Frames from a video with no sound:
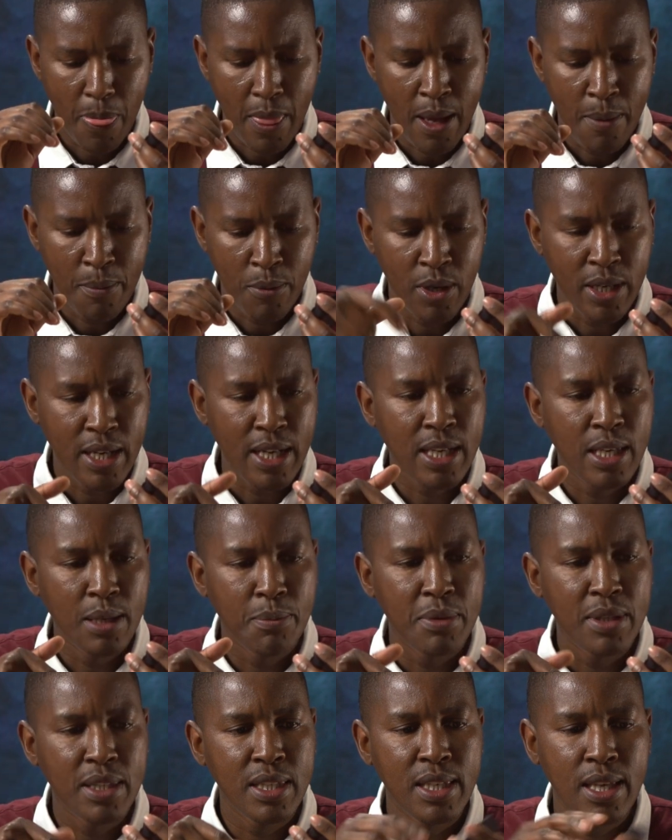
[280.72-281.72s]
I'm gonna
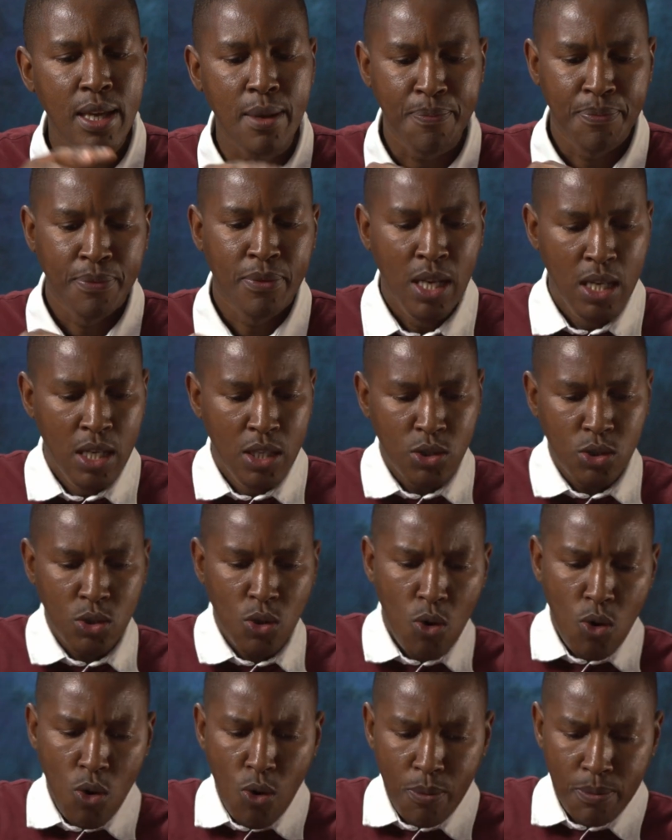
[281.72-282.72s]
keep it here. So
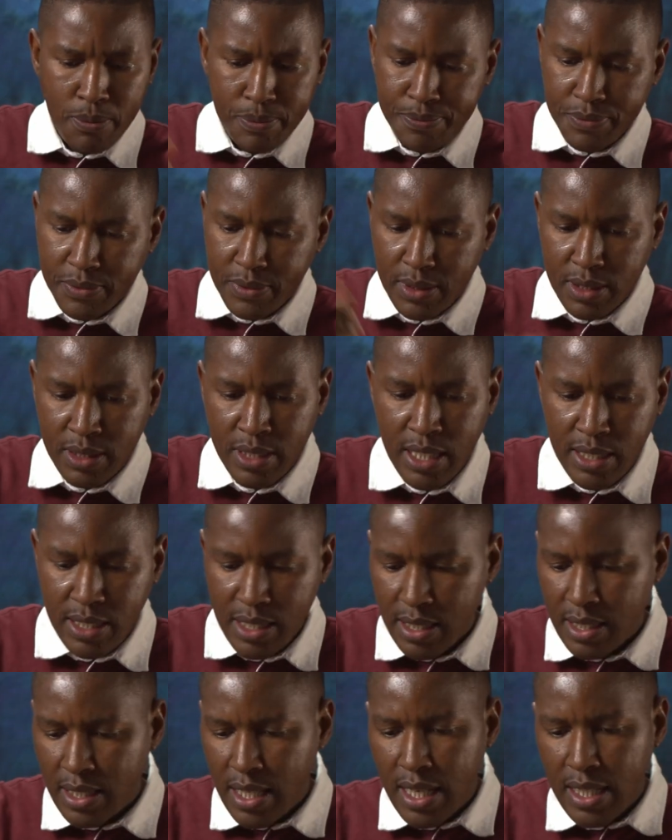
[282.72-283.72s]
that
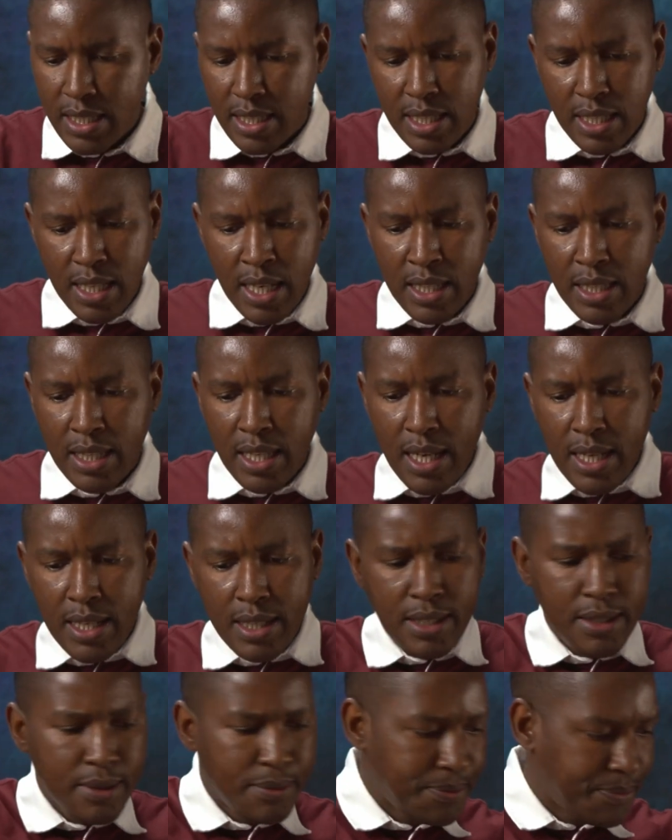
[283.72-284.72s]
is that. And
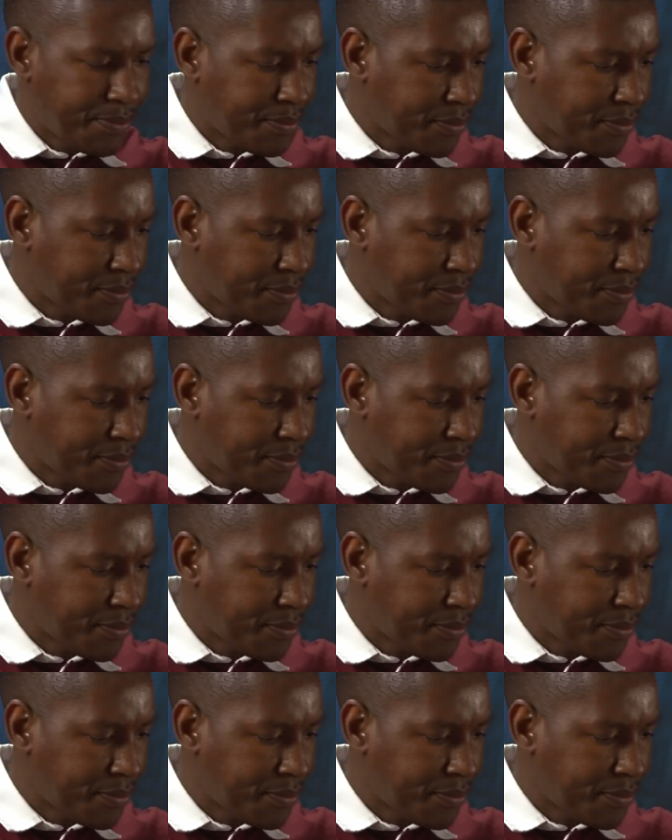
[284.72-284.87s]
then